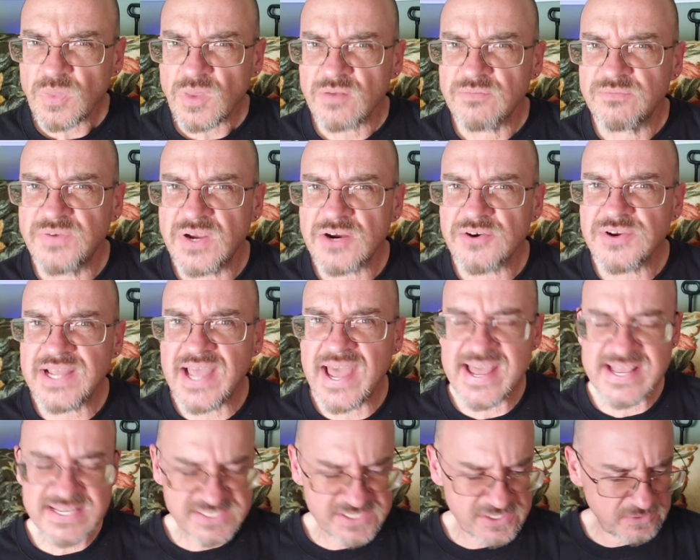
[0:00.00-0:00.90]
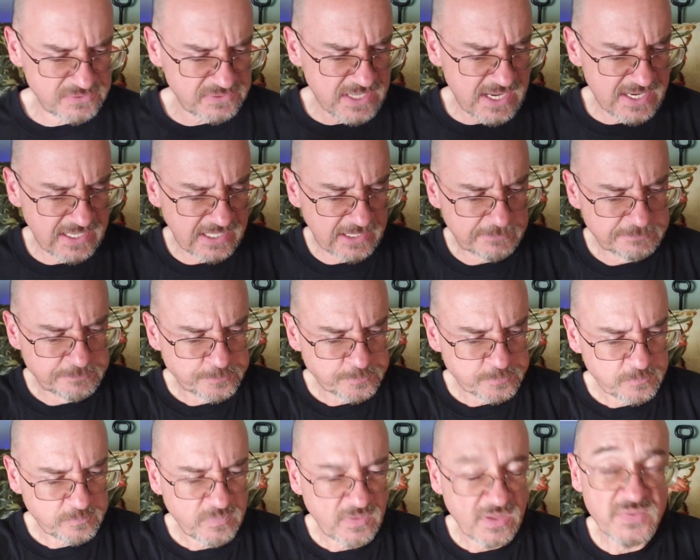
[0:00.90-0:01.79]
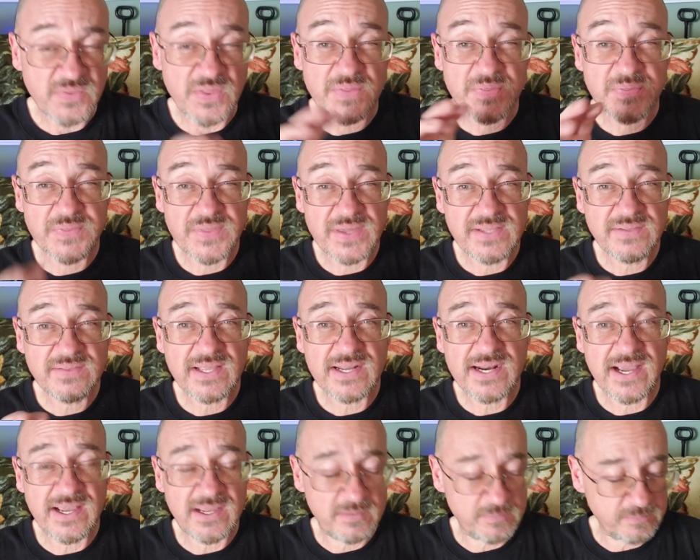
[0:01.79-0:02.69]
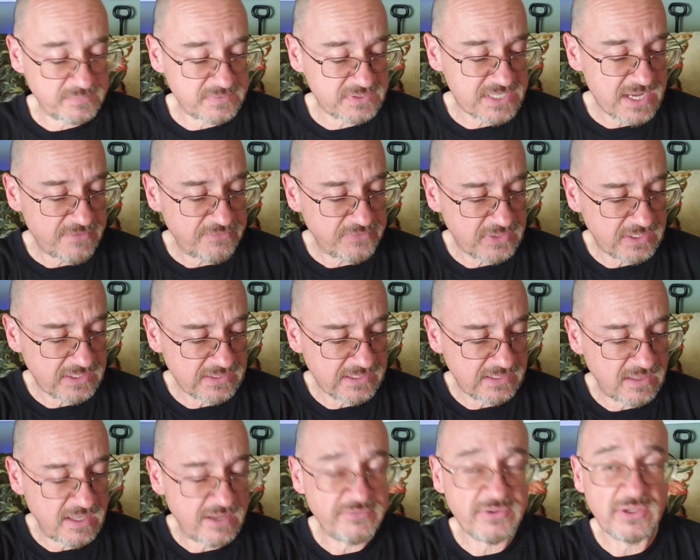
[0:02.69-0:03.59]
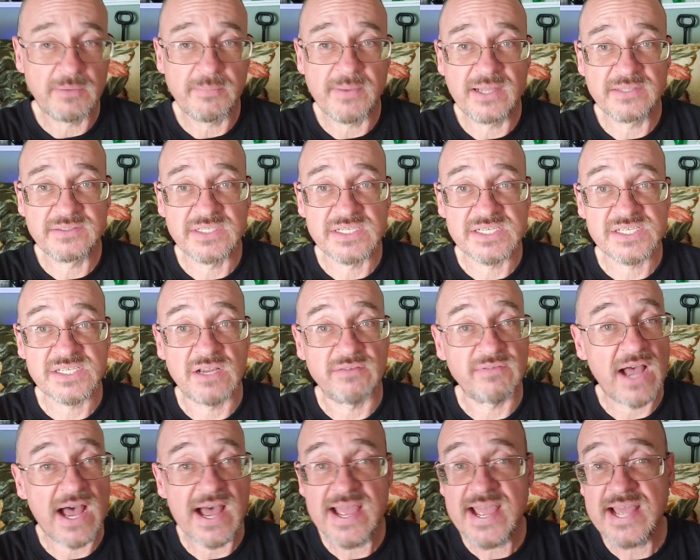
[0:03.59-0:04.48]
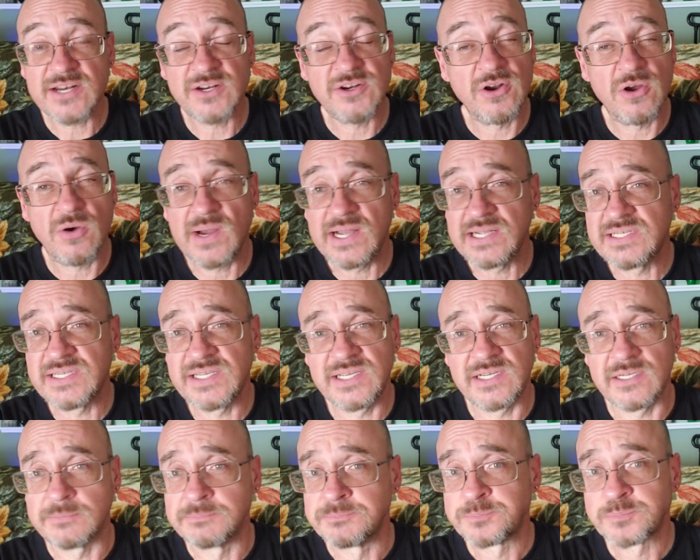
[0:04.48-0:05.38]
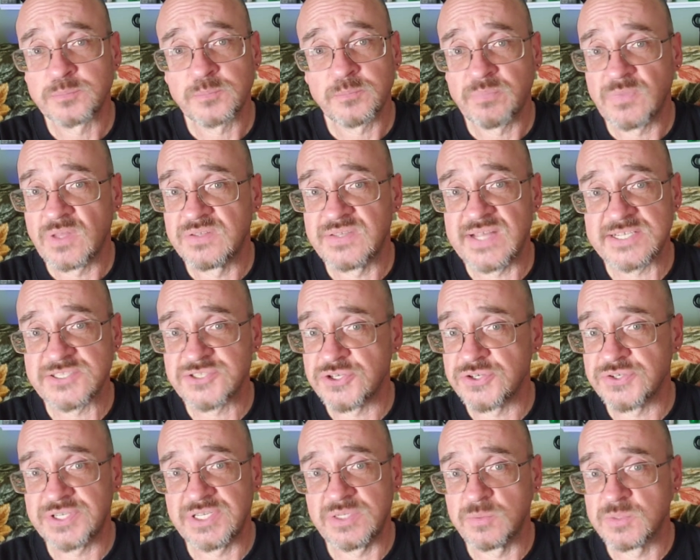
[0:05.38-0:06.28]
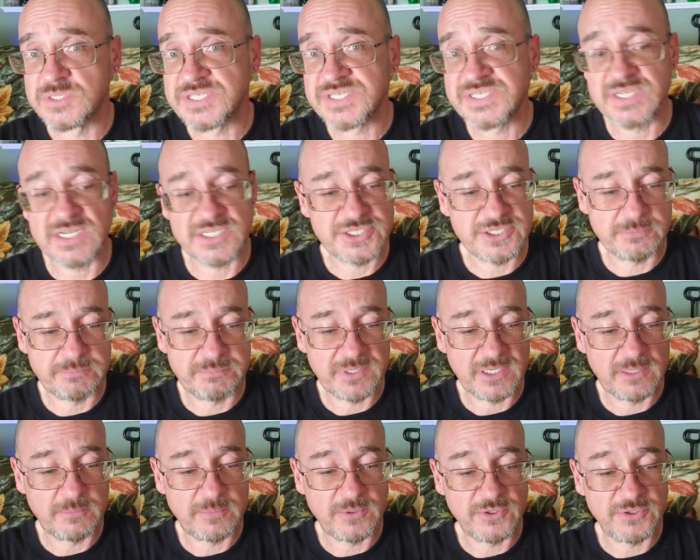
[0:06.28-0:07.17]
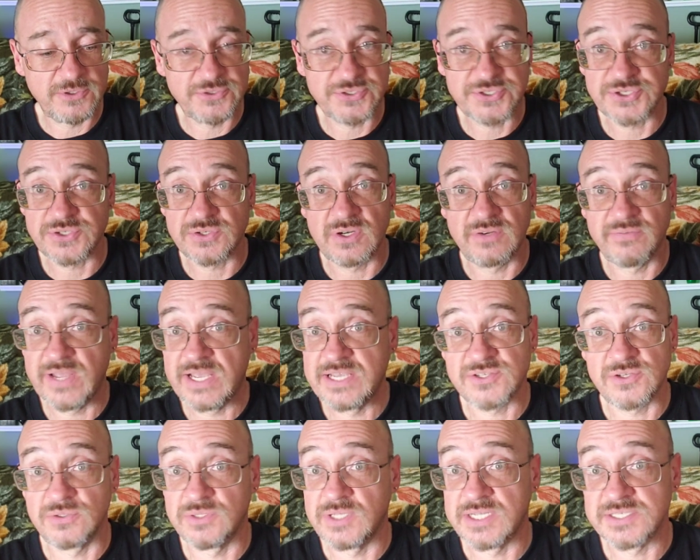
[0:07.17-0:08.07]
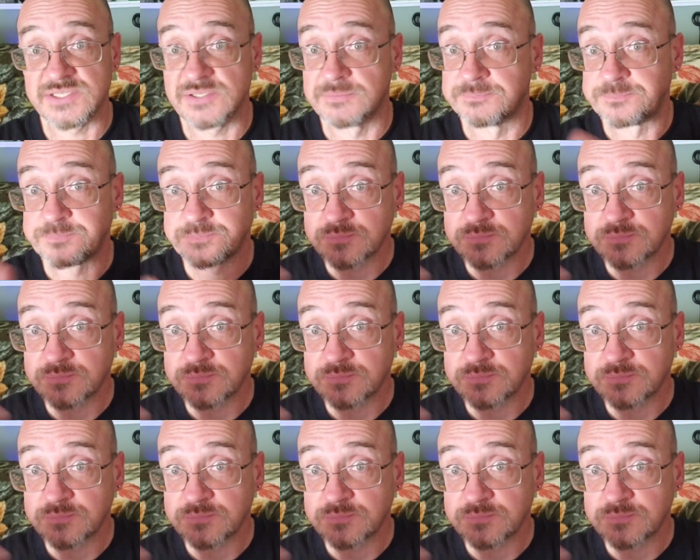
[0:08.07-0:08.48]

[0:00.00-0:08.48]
Very hazelnutty. The thing that I am definitely loving about this stuff, I had no idea that turkey was such a big producer of hazelnuts.